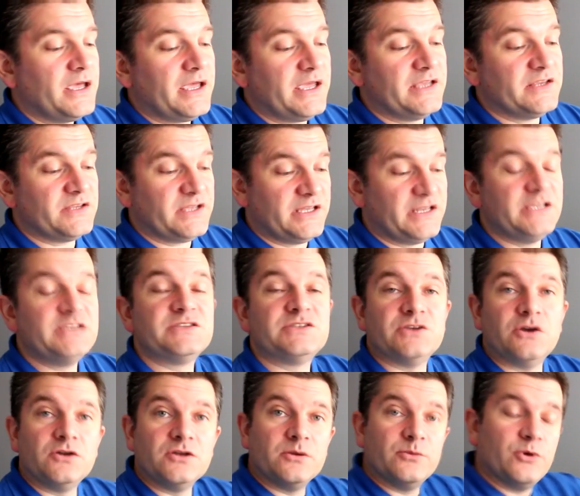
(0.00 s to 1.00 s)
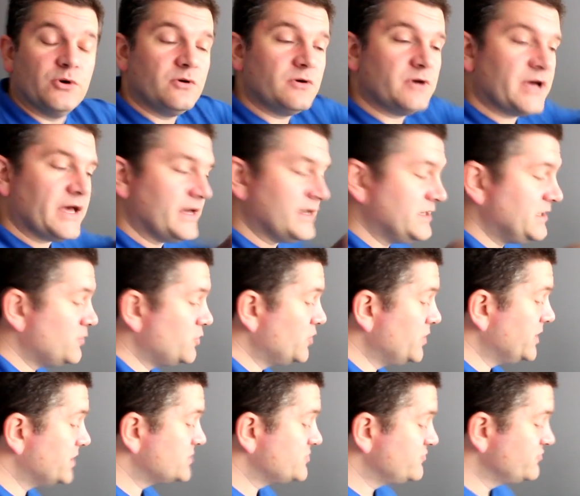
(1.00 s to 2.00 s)
it is soluble and it
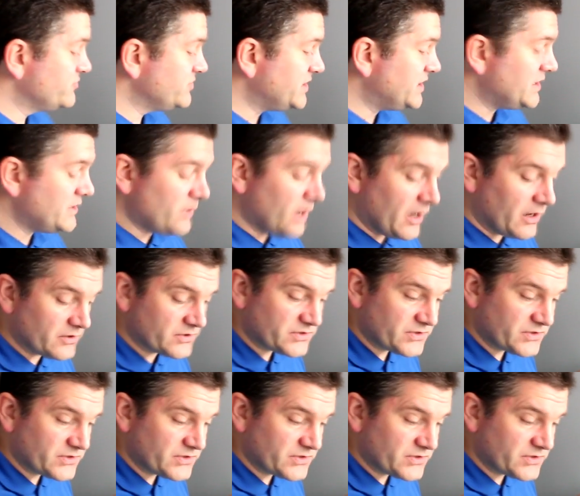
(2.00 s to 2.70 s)
works really well.